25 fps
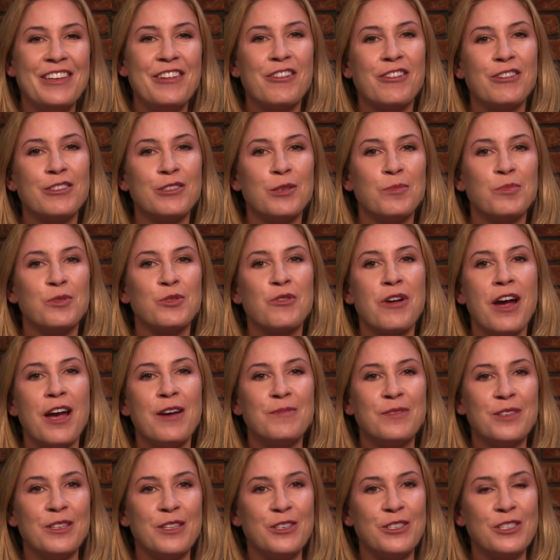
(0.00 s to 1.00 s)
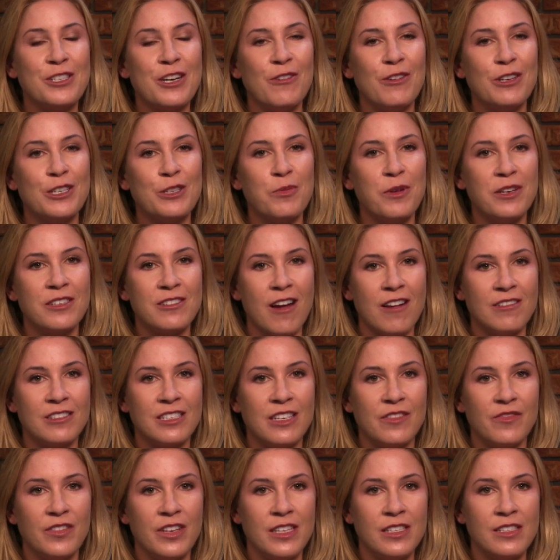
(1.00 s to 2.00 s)
You can subscribe to the show at
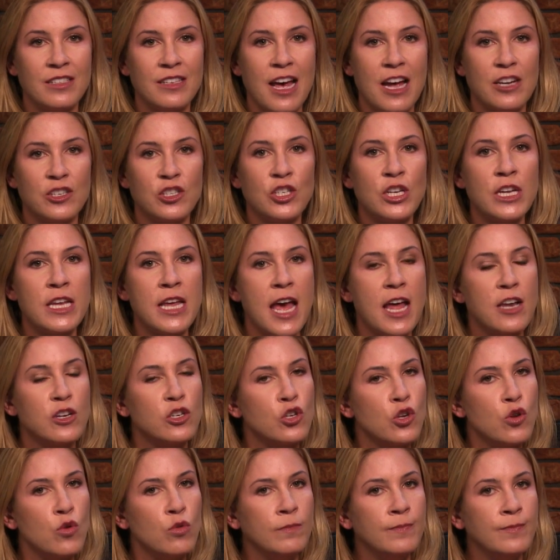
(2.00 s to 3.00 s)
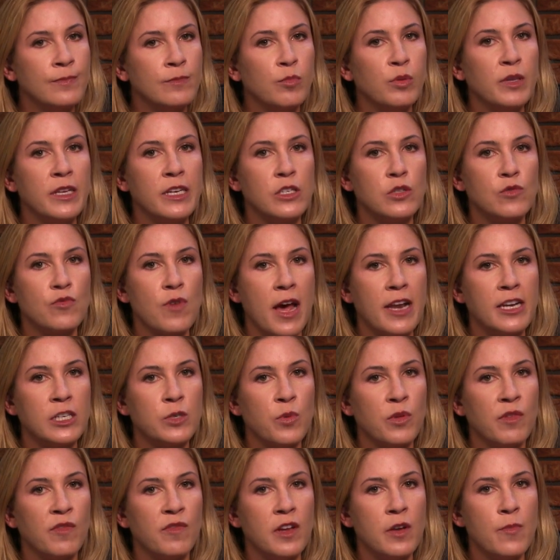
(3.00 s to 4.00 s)
twit.tv slash TN2. Please write us
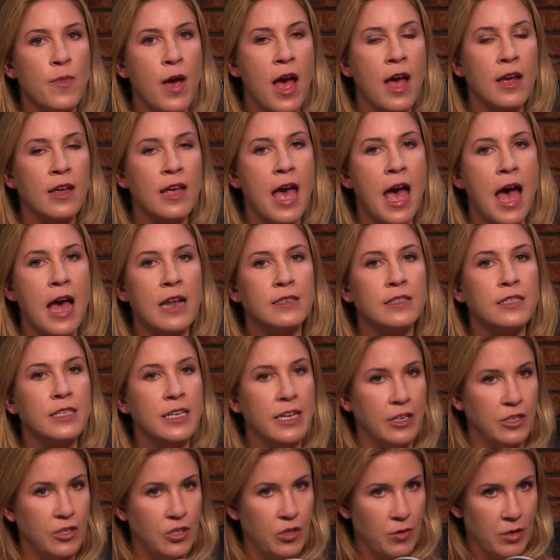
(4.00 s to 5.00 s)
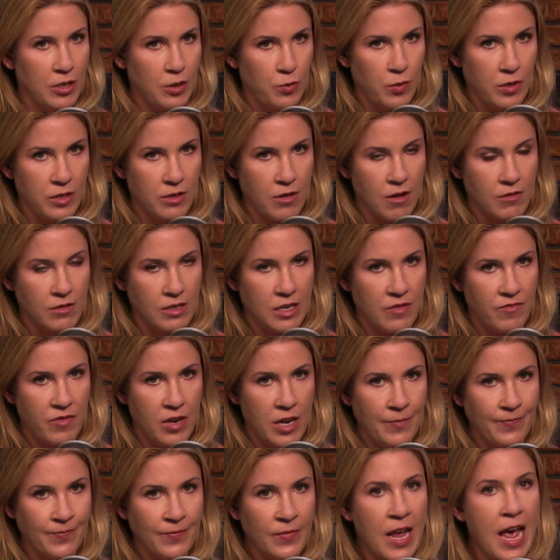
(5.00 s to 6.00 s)
with feedback at TN2 at
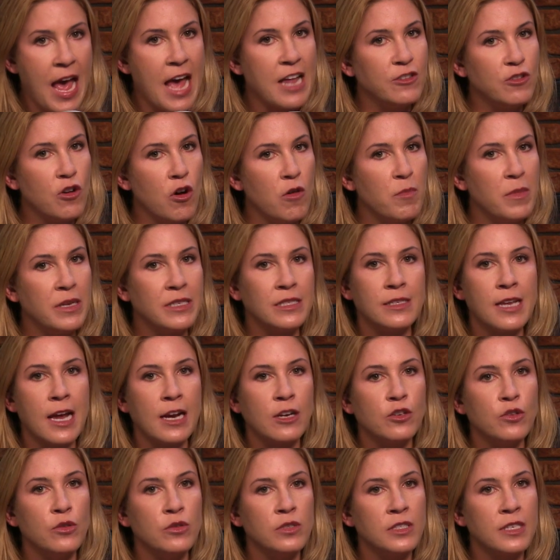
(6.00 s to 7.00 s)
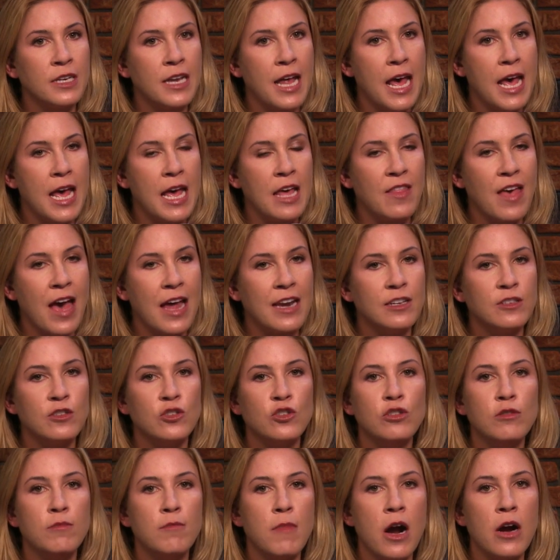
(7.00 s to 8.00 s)
twit.tv. And don't miss Tech News Today. That is
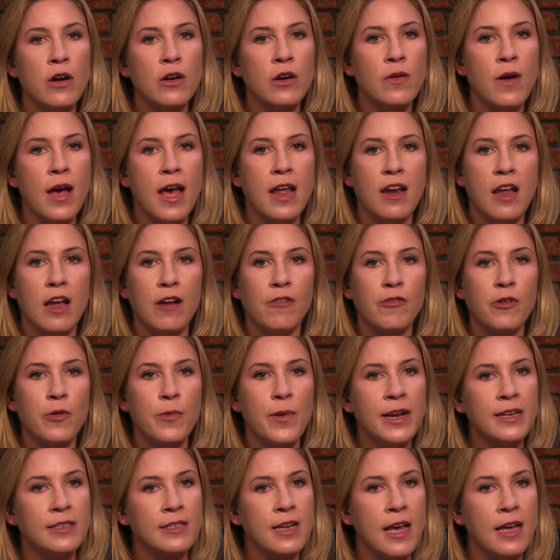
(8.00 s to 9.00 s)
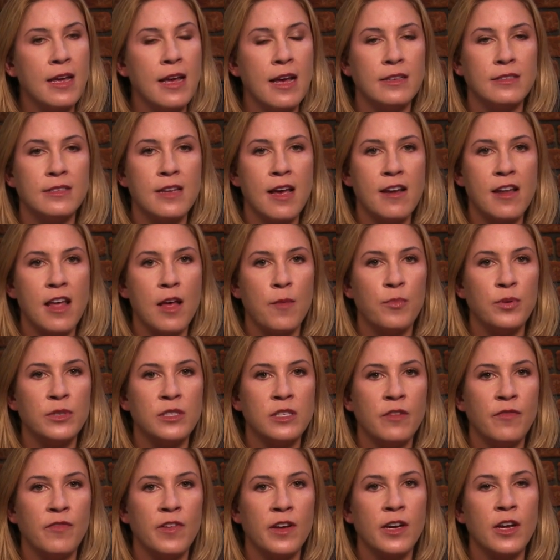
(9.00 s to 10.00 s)
tomorrow and every weekday at 10 a.m.
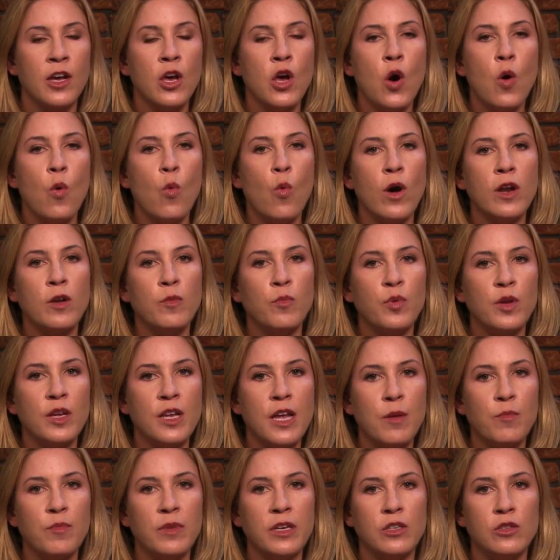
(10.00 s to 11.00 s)
Pacific, 1 p.m.